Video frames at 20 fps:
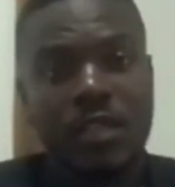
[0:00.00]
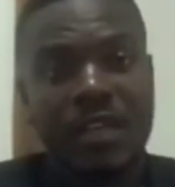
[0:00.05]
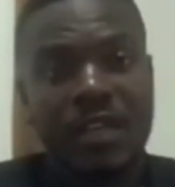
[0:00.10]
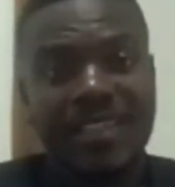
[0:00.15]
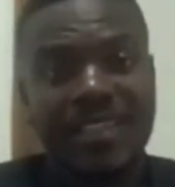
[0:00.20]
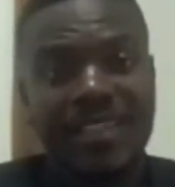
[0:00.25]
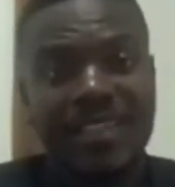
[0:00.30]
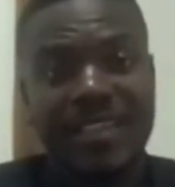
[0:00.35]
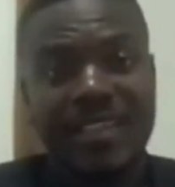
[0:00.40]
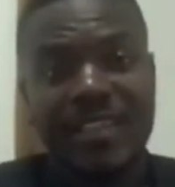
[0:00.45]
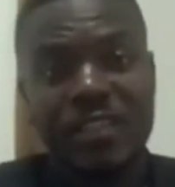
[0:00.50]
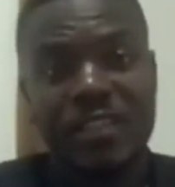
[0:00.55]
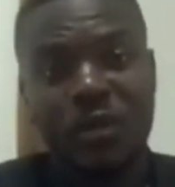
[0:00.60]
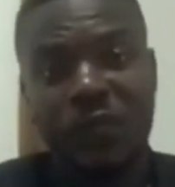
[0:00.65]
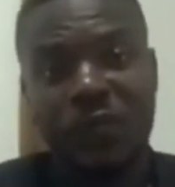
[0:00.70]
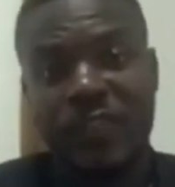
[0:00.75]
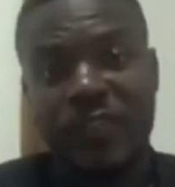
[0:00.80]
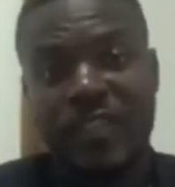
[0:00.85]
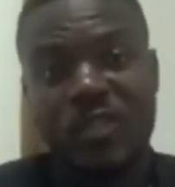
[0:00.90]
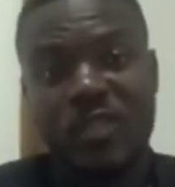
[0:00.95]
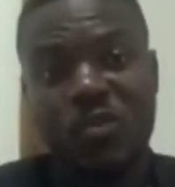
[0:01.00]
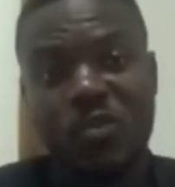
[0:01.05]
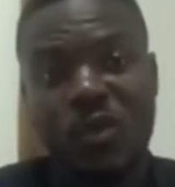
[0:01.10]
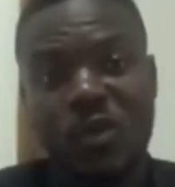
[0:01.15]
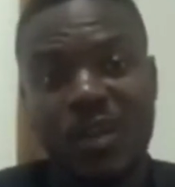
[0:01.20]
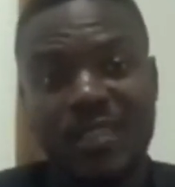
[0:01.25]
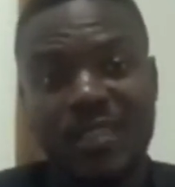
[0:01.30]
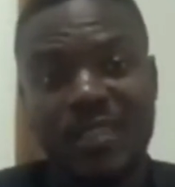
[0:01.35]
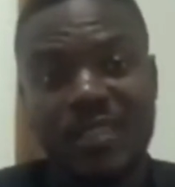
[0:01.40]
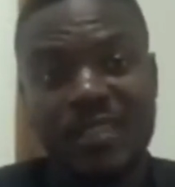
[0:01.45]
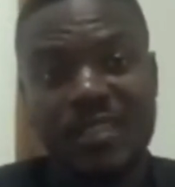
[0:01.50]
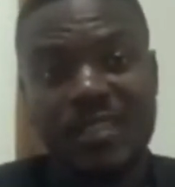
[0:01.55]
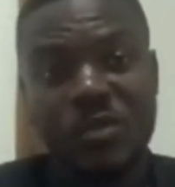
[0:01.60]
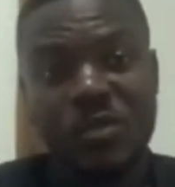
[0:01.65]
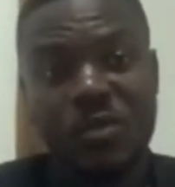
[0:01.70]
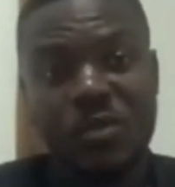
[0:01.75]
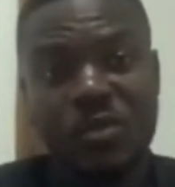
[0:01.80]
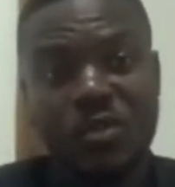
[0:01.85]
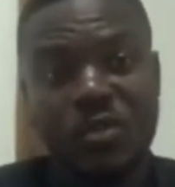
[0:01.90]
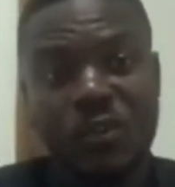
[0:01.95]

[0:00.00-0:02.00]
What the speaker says: At the age of 31, he was